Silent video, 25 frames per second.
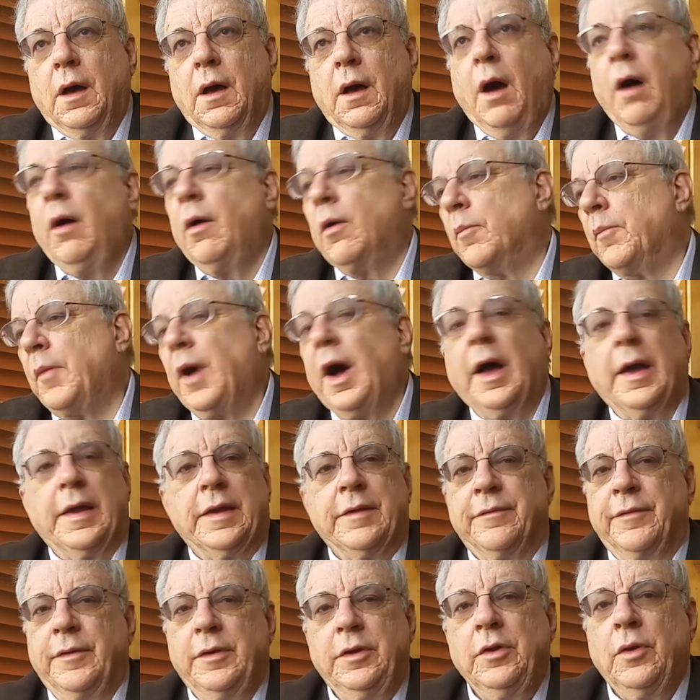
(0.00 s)
oh my
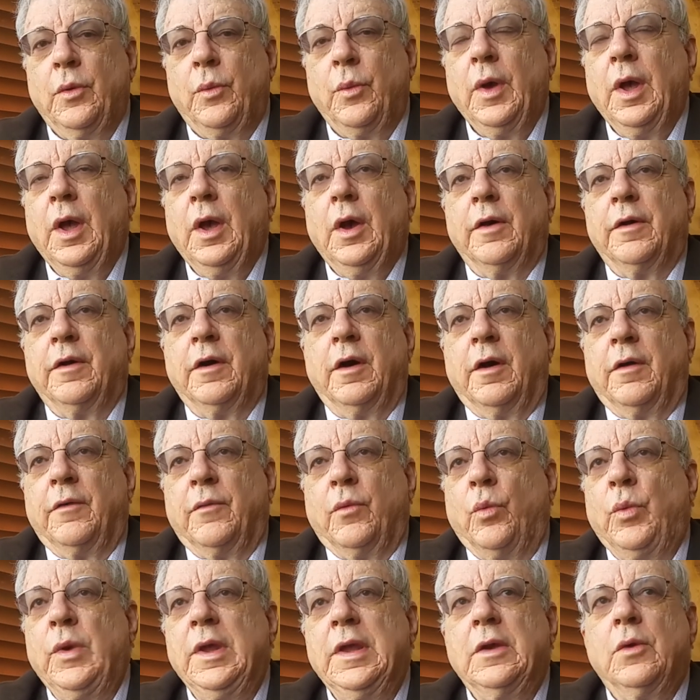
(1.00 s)
For, you know
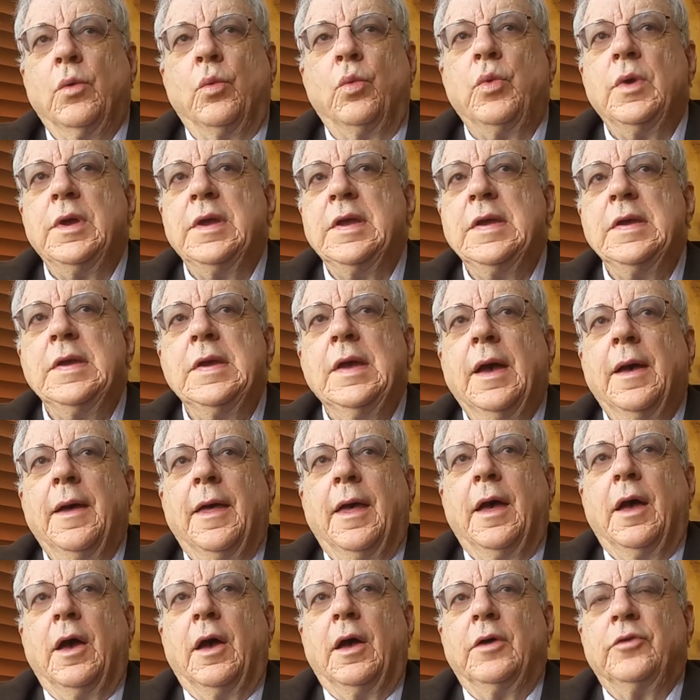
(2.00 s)
we, we
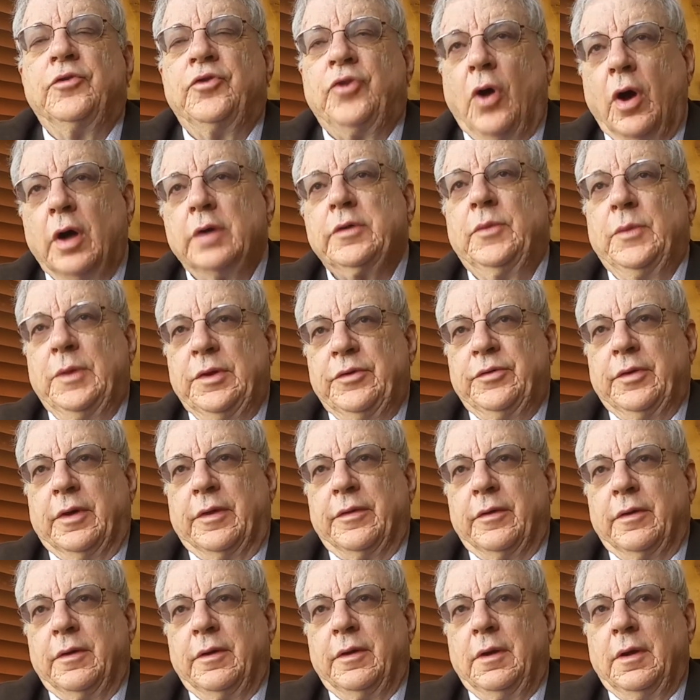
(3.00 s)
talk to each
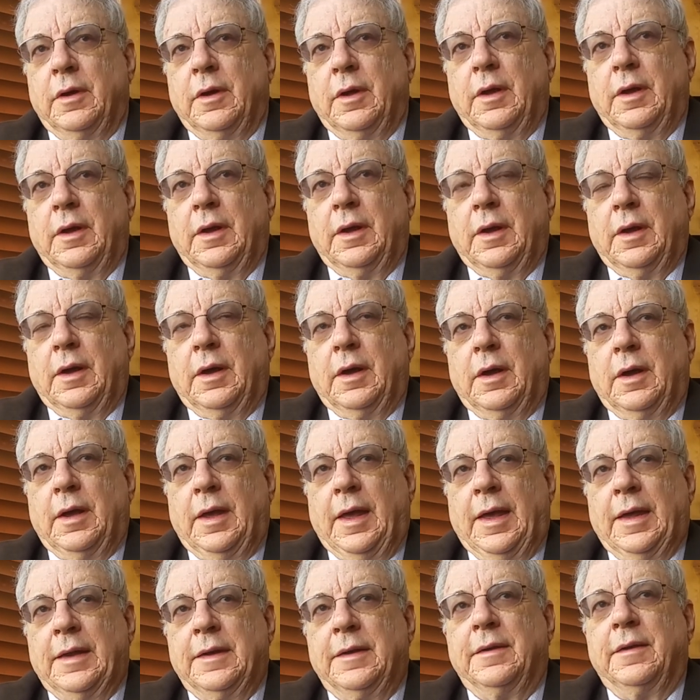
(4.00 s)
other
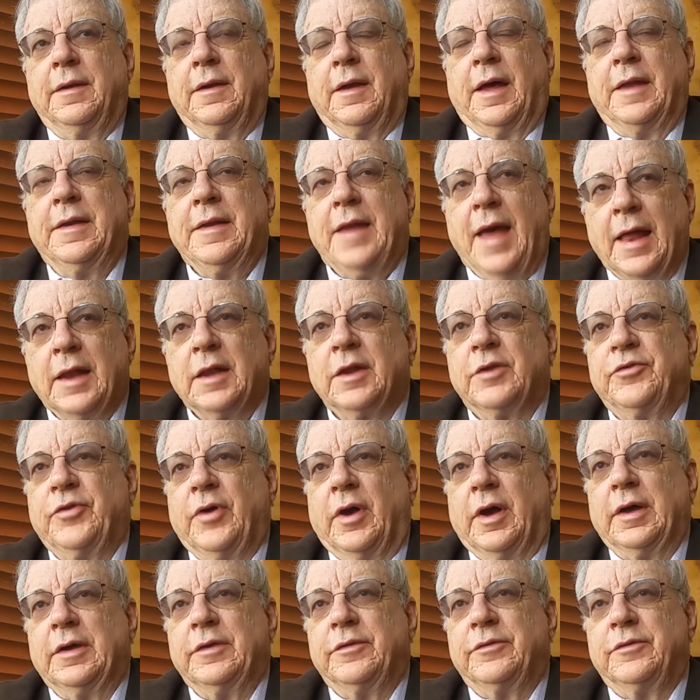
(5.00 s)
and
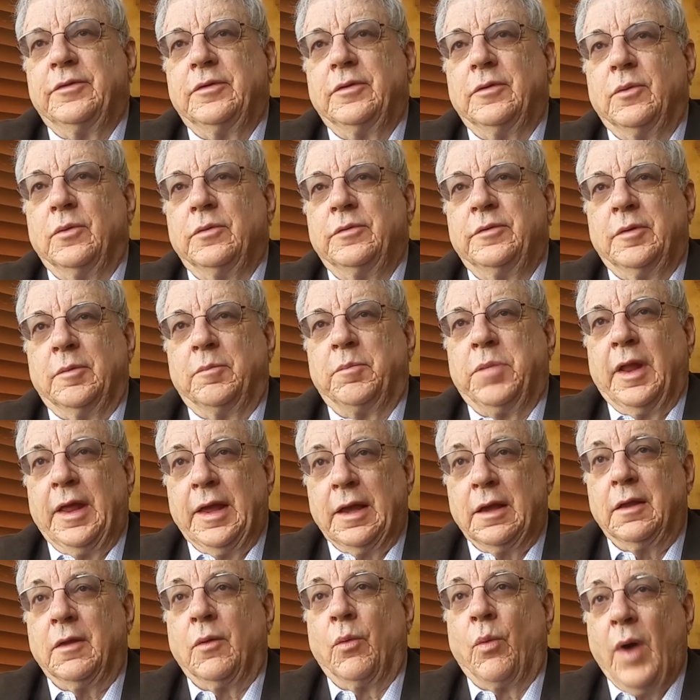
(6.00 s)
analogize to, to
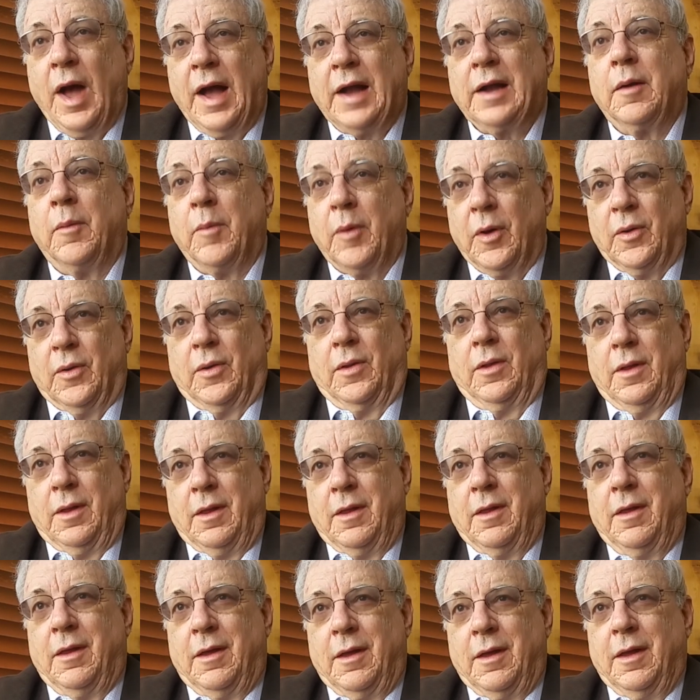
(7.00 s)
playing whack-a-mole
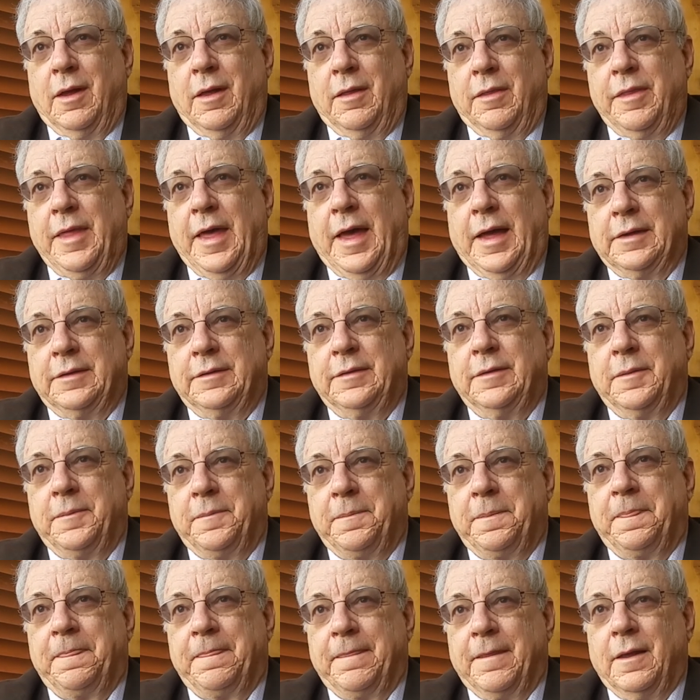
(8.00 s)
yeah. That
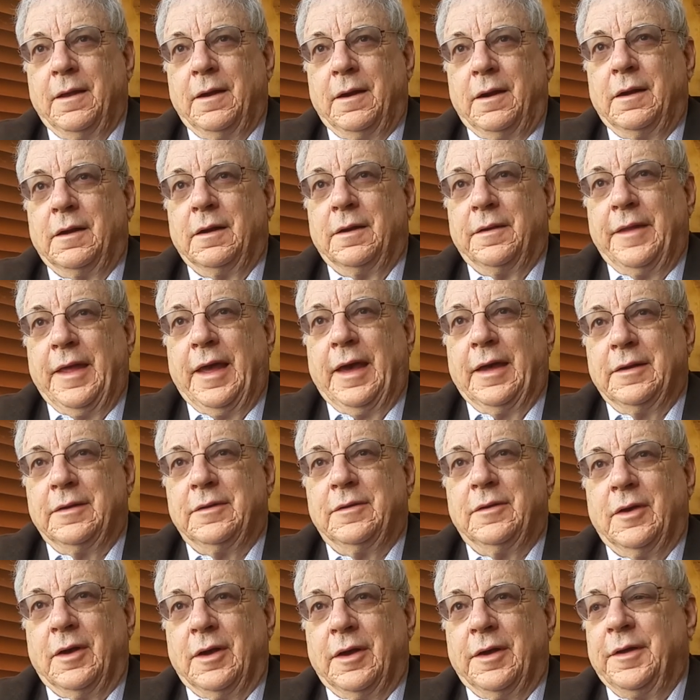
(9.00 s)

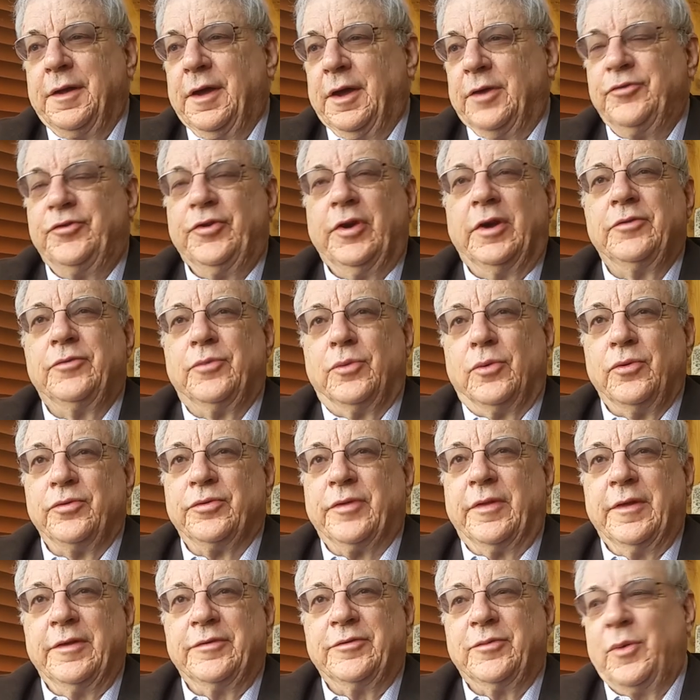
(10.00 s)
that uh, a judge
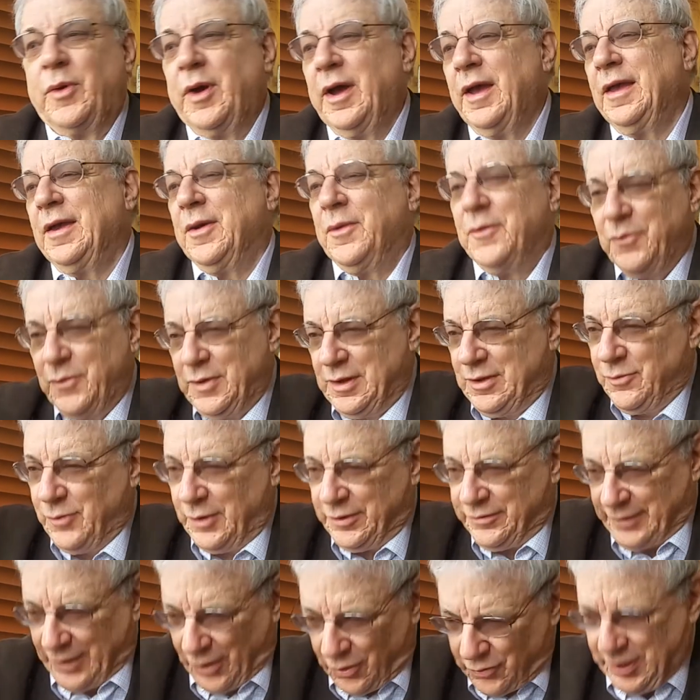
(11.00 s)
rules in this way, and we,
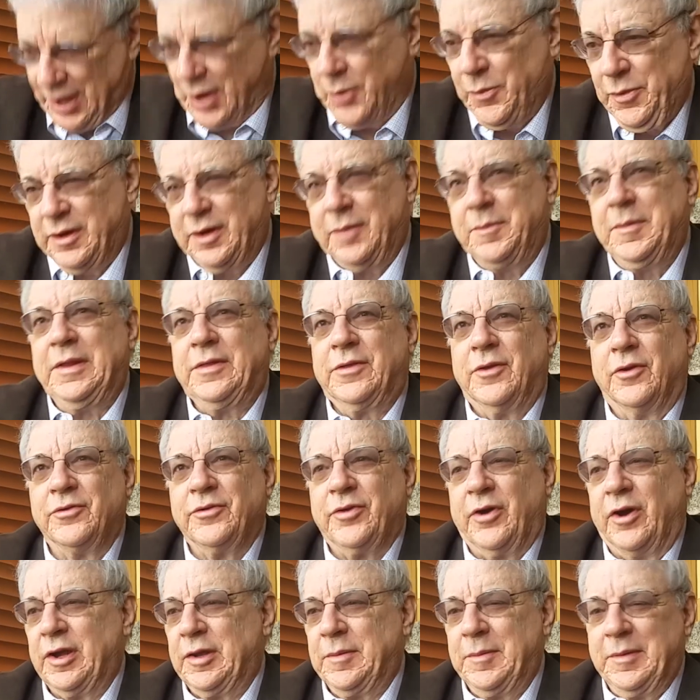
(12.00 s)
we say, okay, we're going to meet
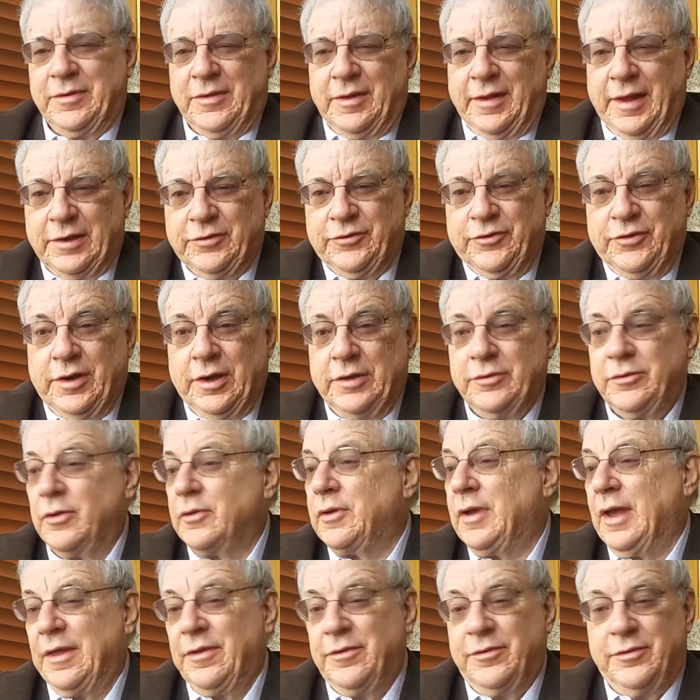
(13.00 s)
those arguments. The next judge,
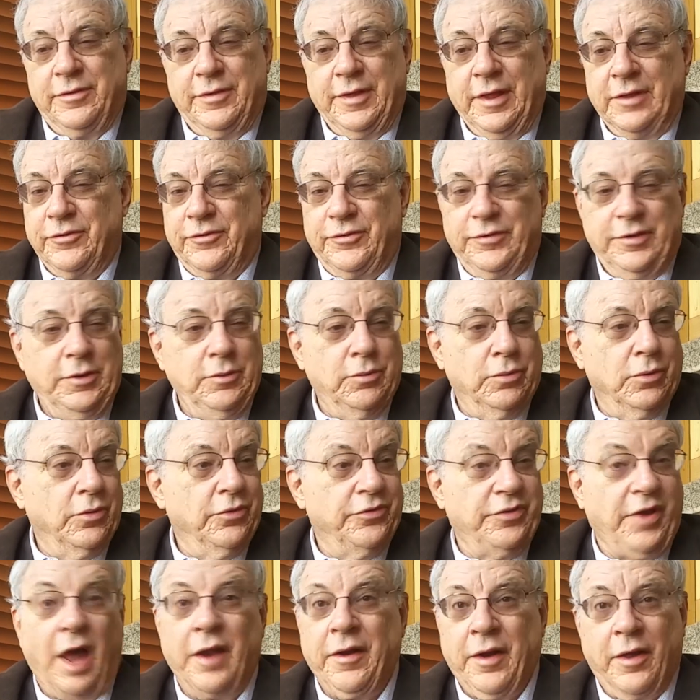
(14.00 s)
okay, then she
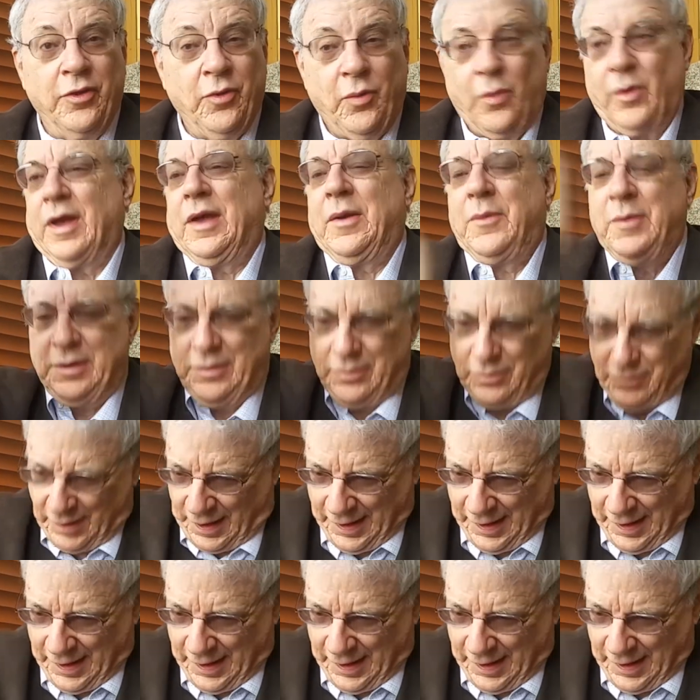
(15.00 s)
rules another way. We do